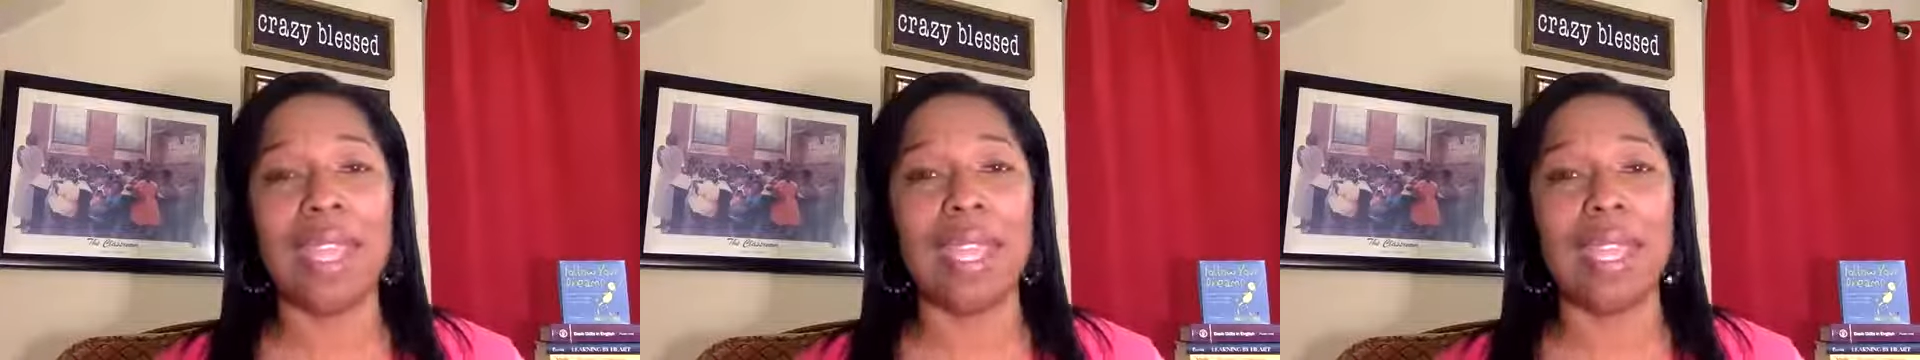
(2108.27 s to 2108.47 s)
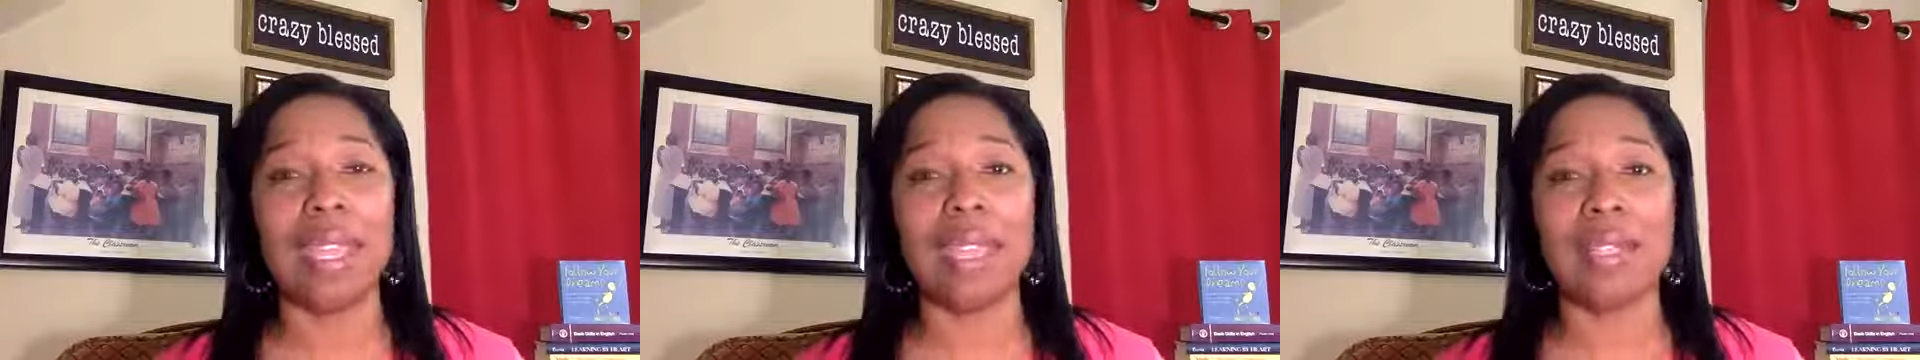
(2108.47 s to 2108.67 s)

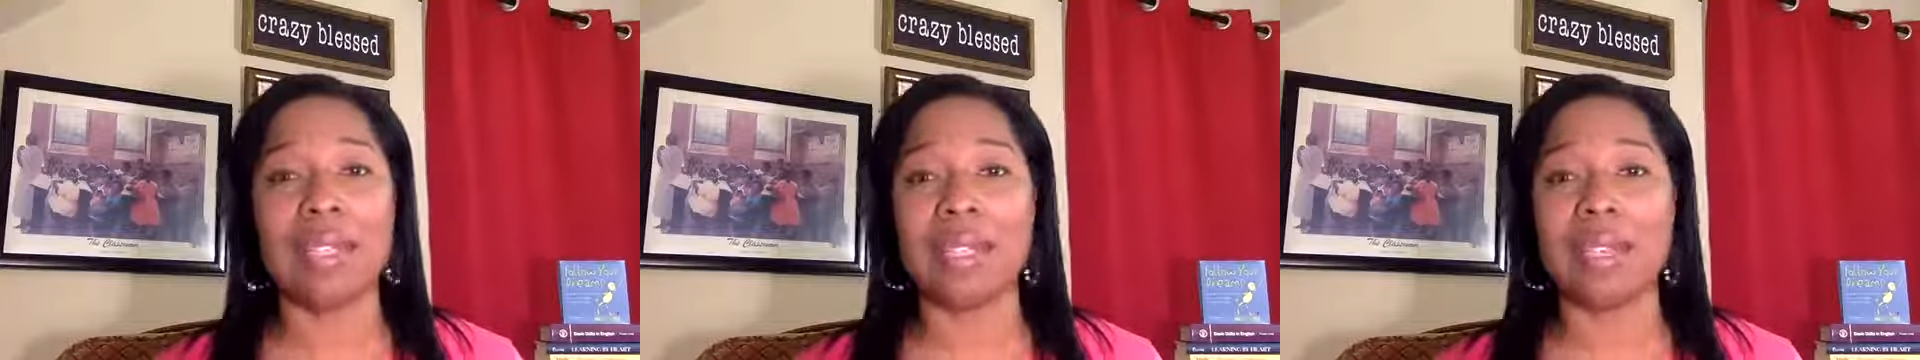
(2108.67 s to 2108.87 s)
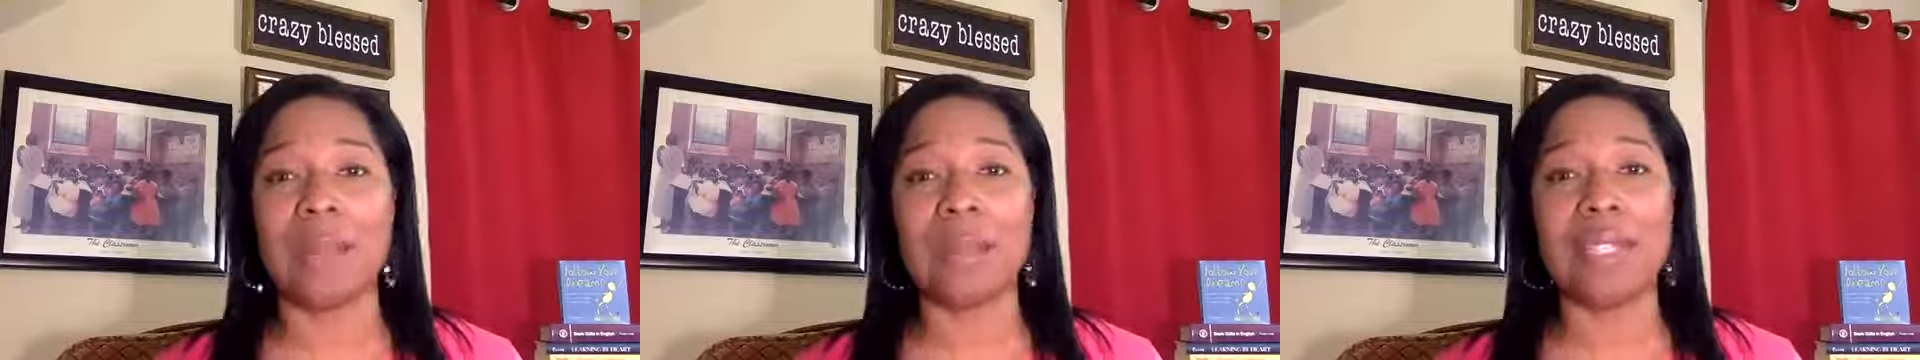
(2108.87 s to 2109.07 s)

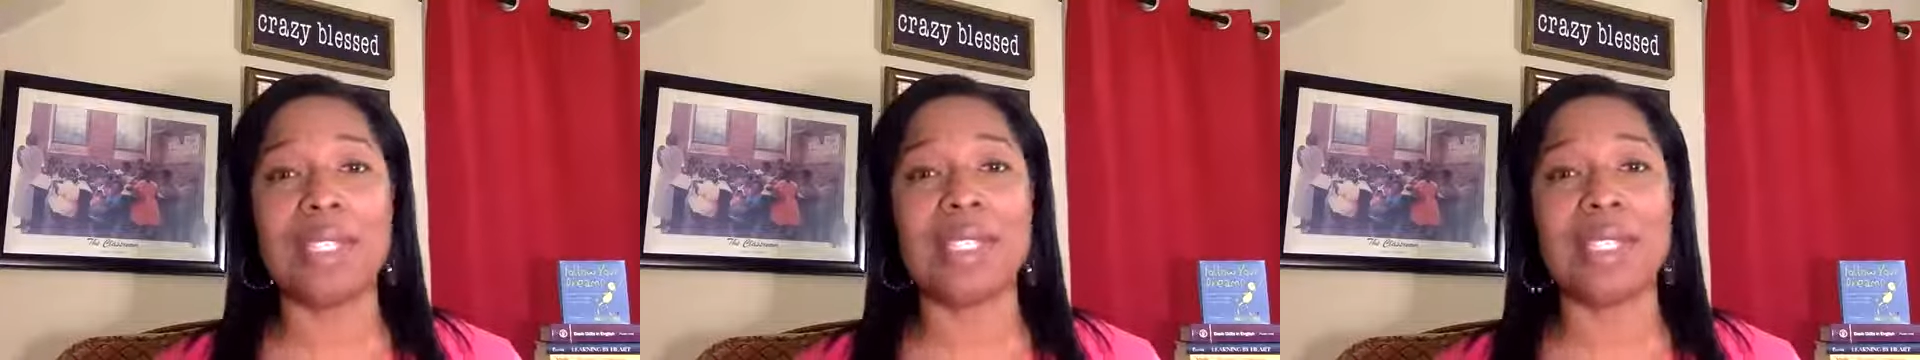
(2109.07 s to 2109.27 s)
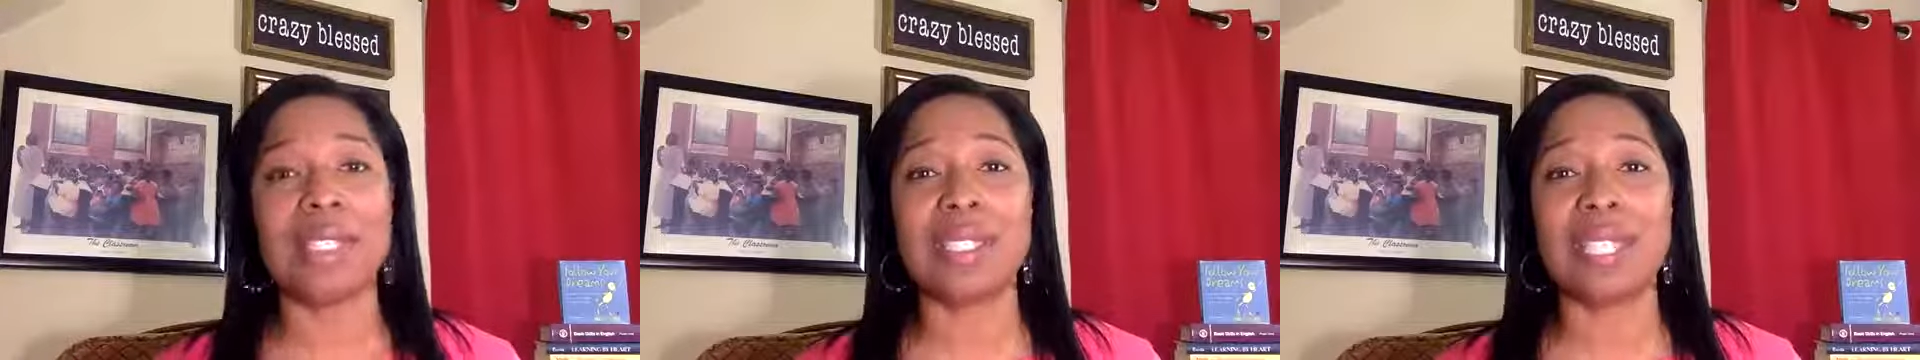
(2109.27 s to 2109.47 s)
And
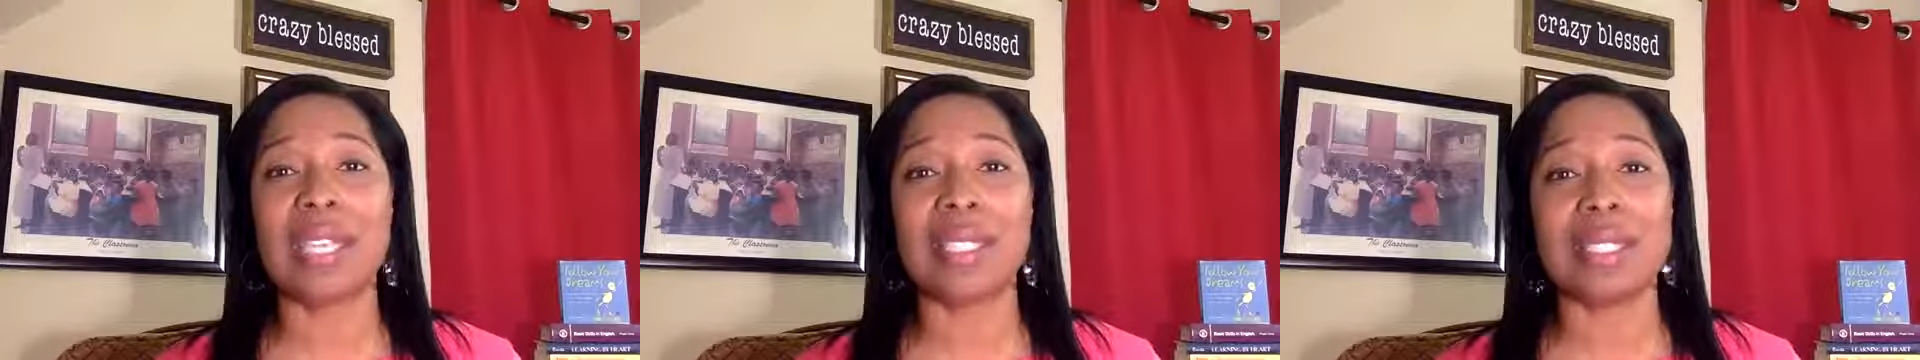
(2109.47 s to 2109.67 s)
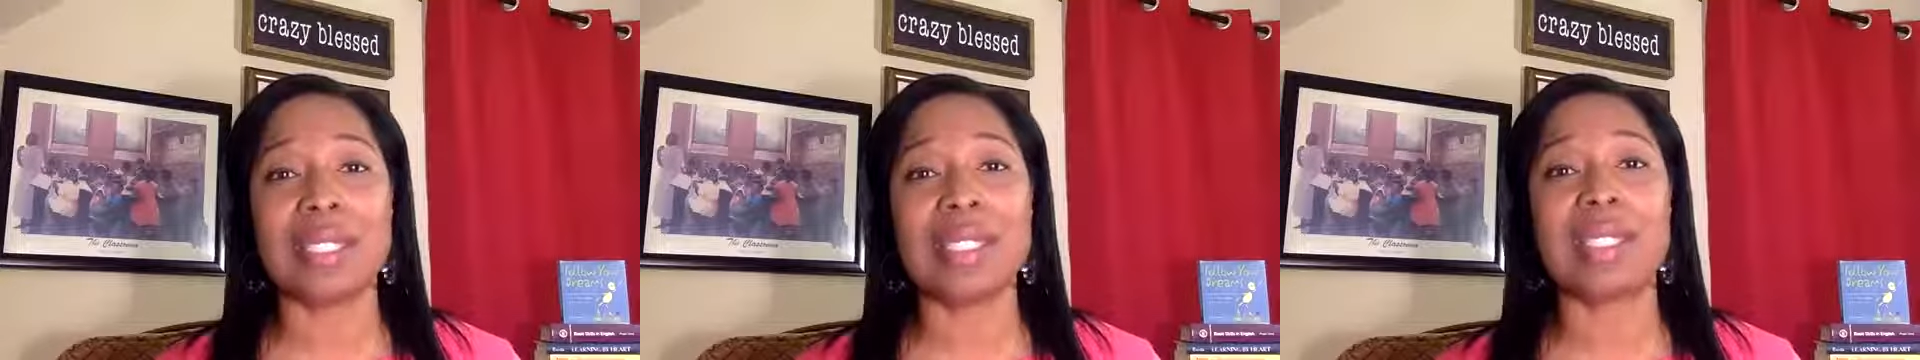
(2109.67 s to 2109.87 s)
this
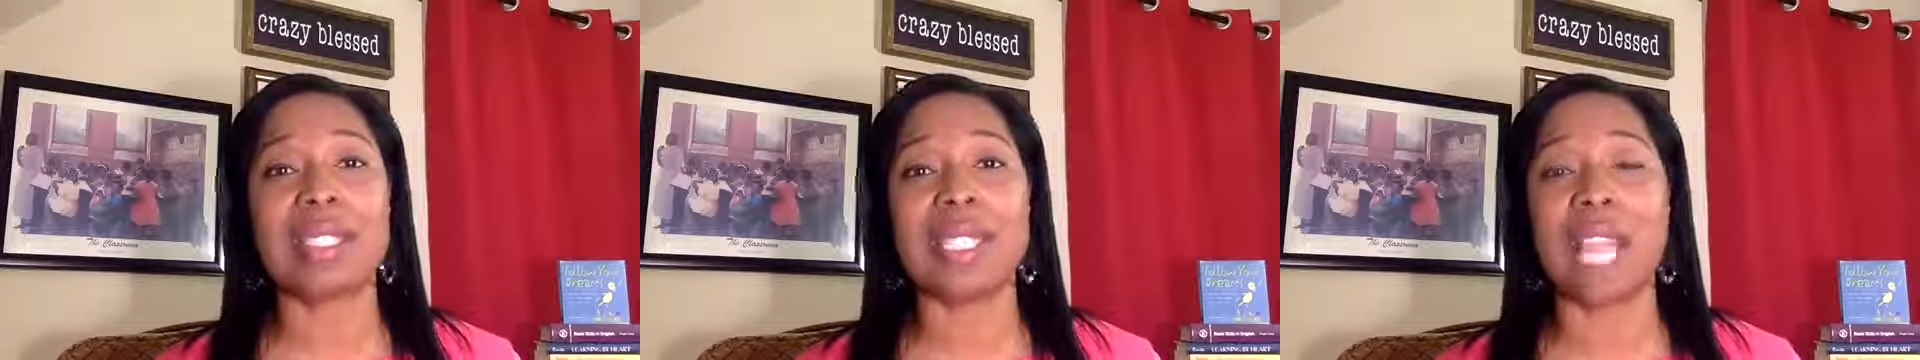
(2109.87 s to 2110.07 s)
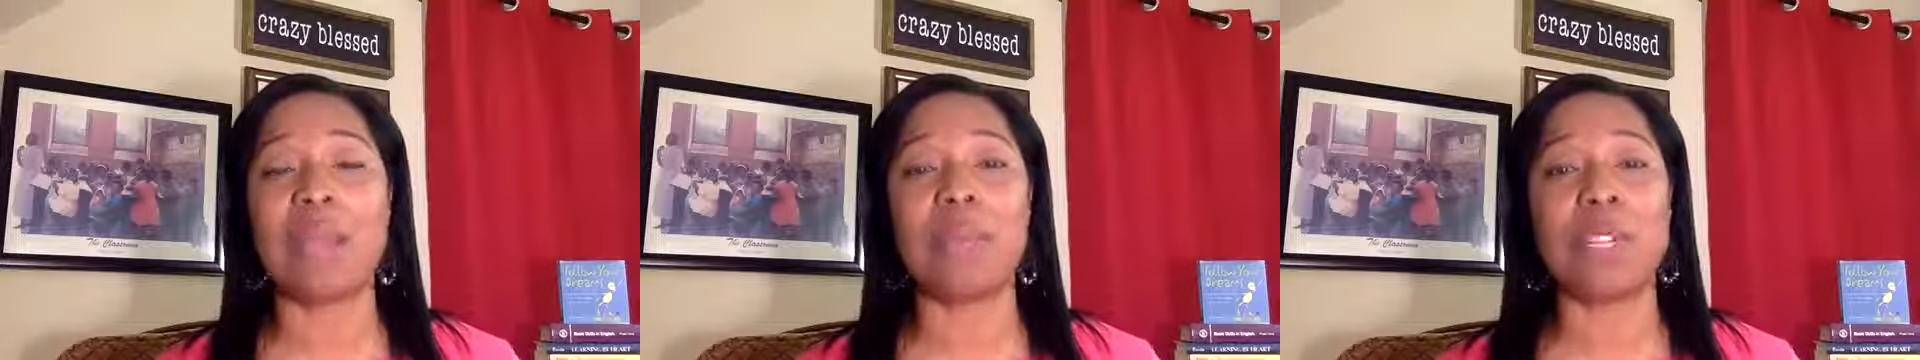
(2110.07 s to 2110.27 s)
is
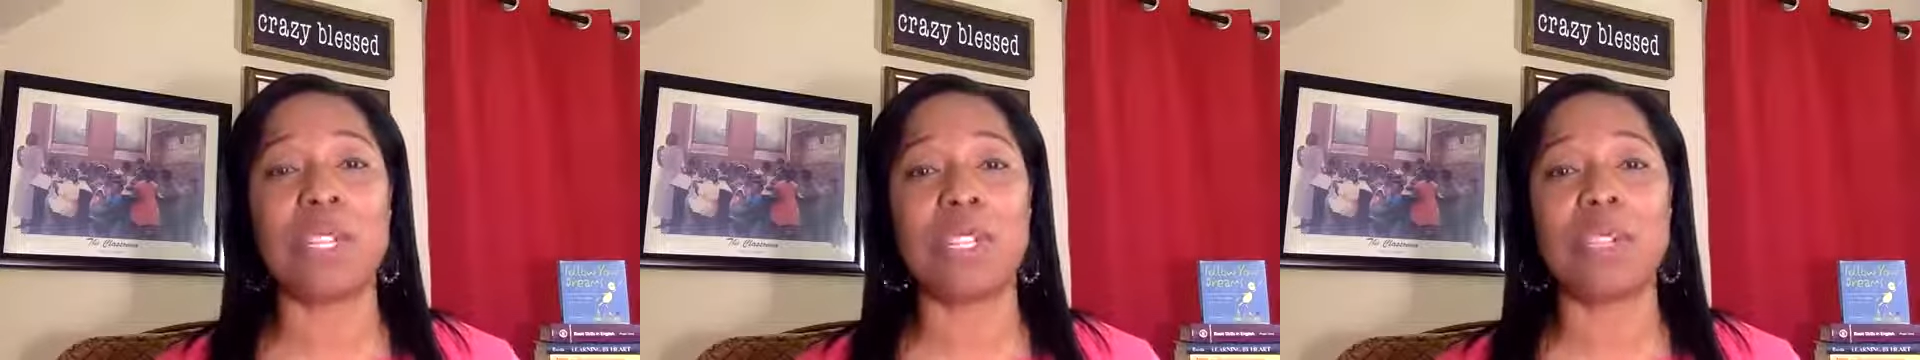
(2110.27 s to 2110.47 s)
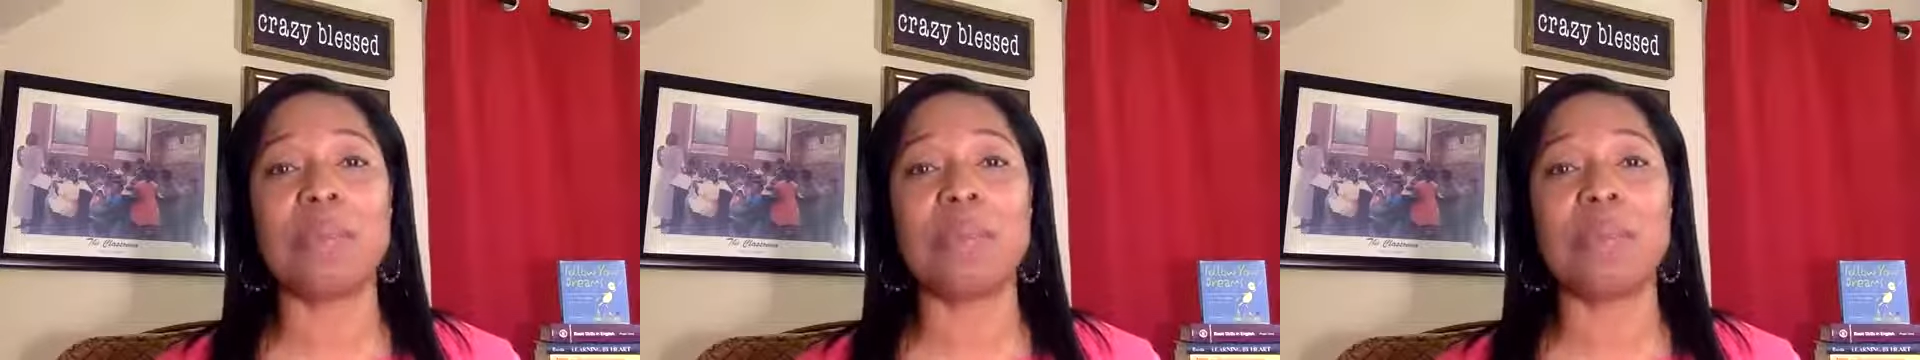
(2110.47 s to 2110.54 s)
a time where